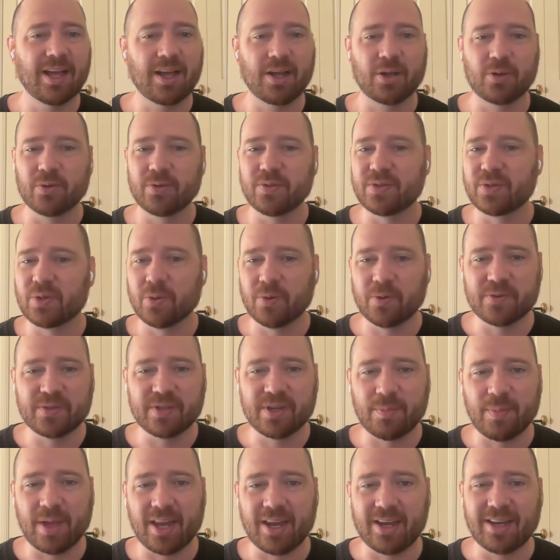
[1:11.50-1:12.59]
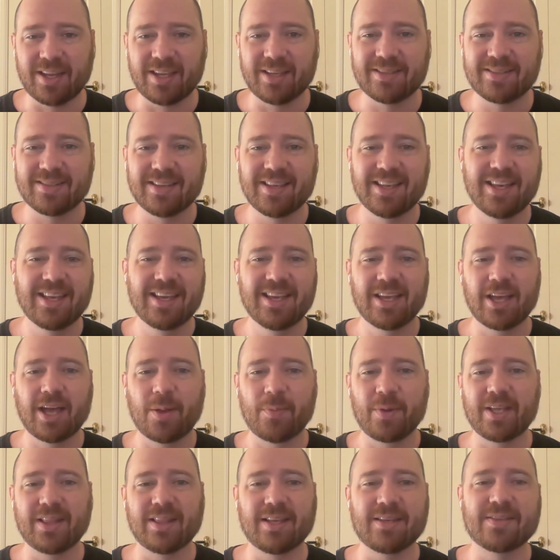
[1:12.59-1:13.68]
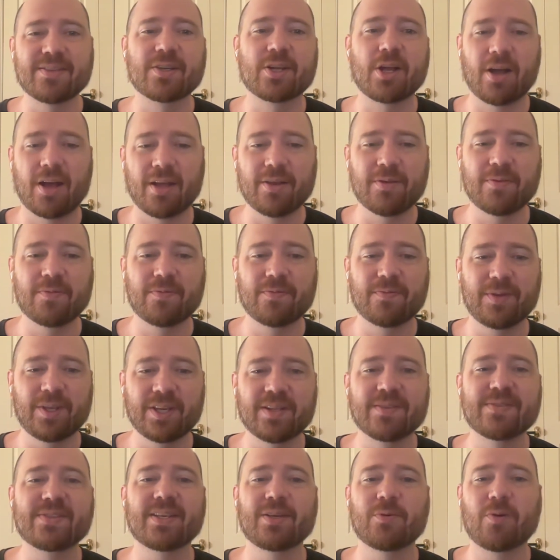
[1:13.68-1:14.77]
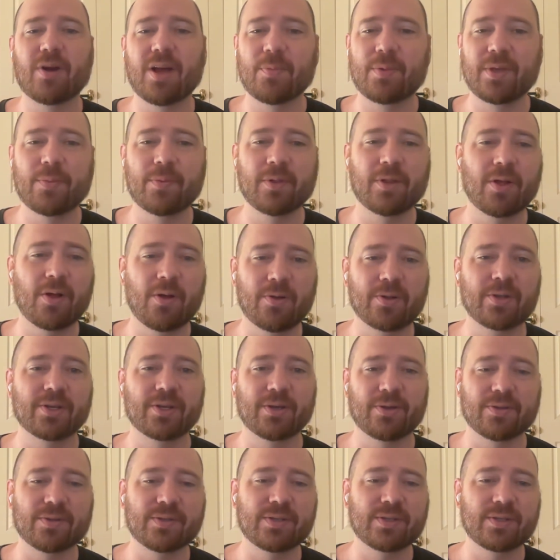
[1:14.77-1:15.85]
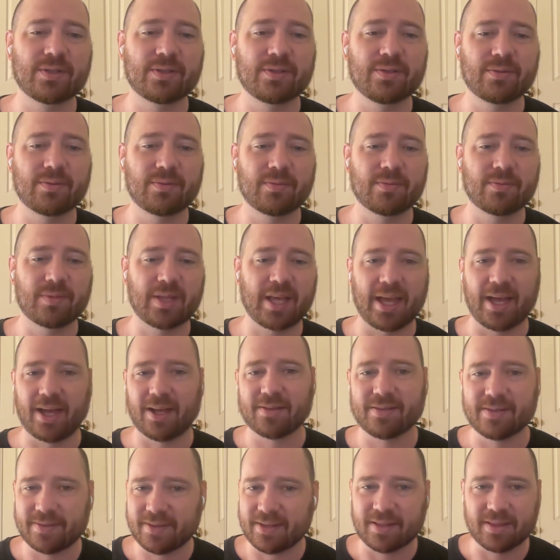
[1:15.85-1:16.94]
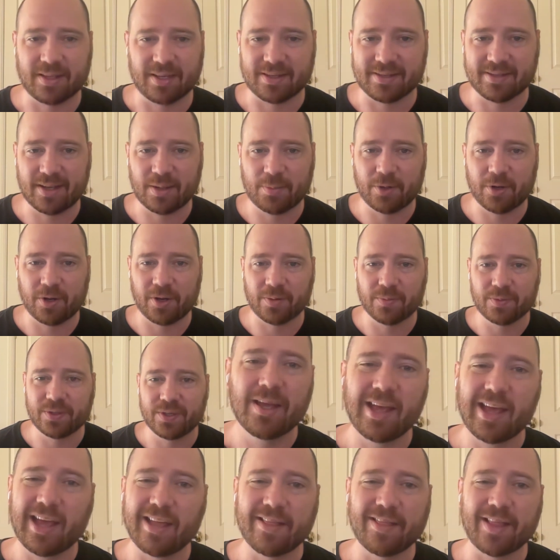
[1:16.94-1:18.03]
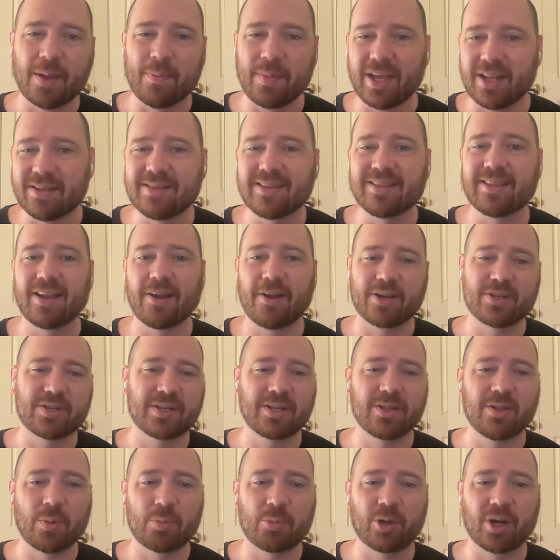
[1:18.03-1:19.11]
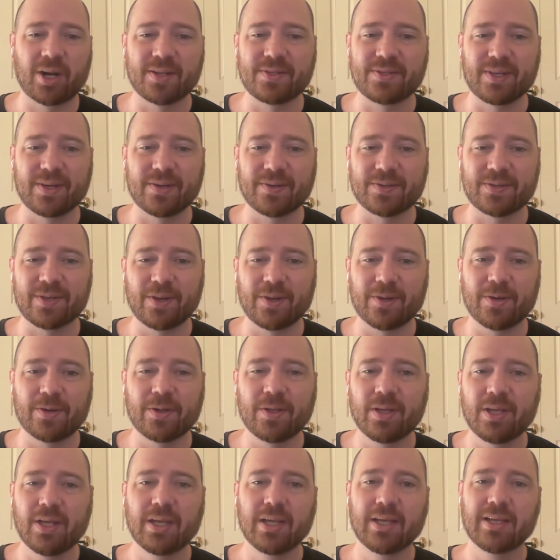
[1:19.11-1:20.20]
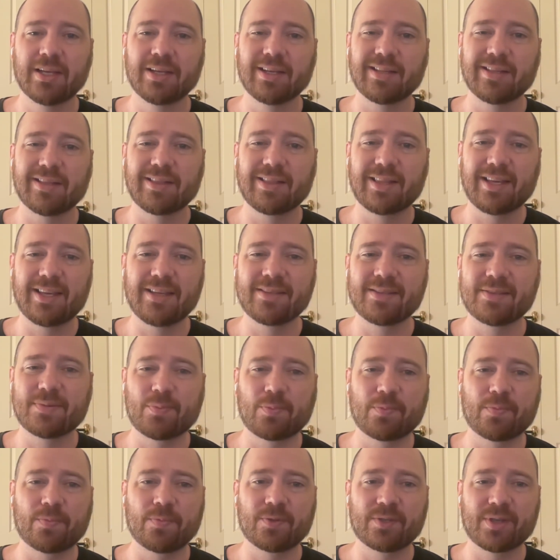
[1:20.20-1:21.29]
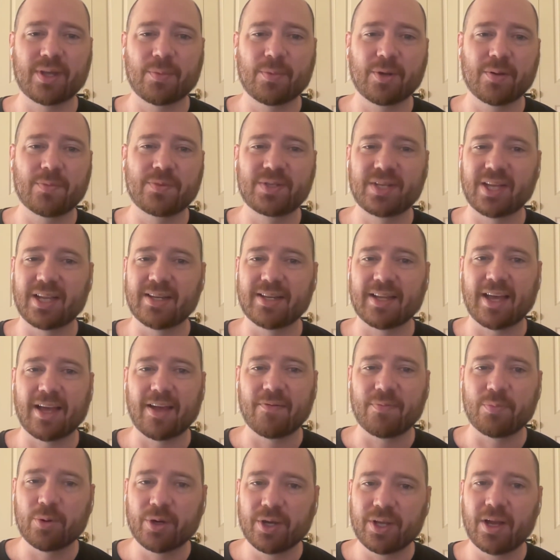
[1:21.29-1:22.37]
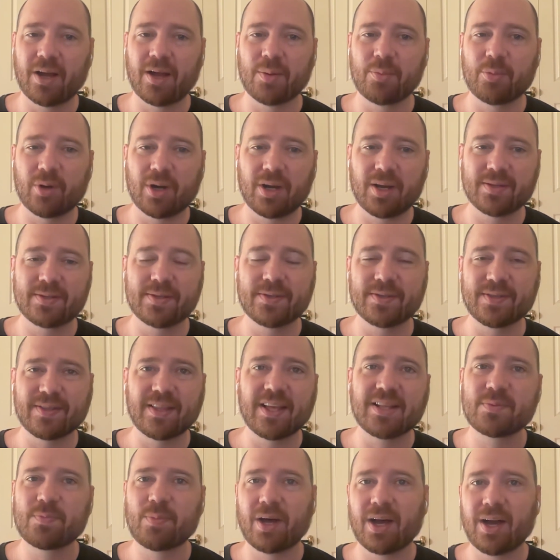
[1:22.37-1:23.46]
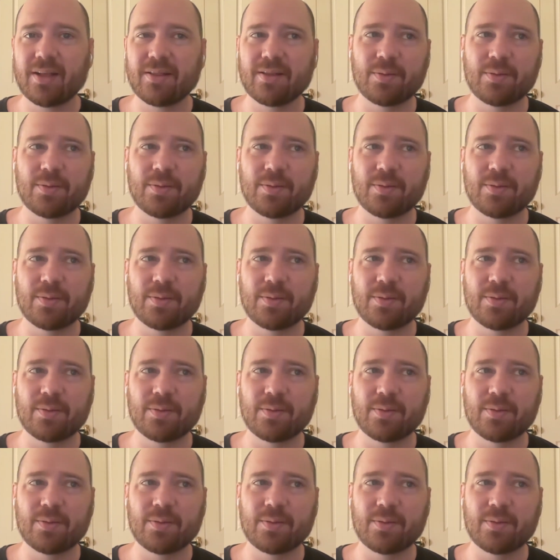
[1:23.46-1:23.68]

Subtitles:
good schools and amenities. I mean, these are you can see why people are holding on to the houses in these suburbs, and that means that they're actually a lot pricier. So these suburbs tend to have pretty high prices, and that's partly